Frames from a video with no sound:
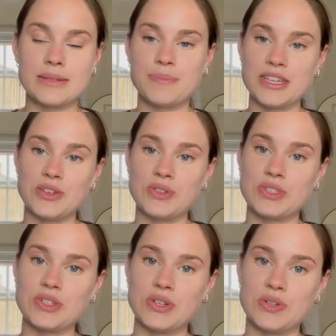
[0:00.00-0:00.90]
be used
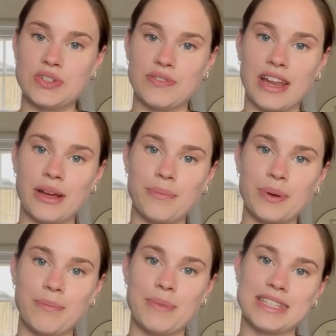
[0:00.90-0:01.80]
to develop
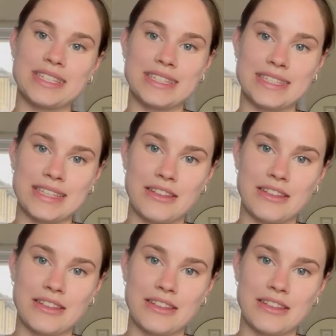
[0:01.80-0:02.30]
medicines in the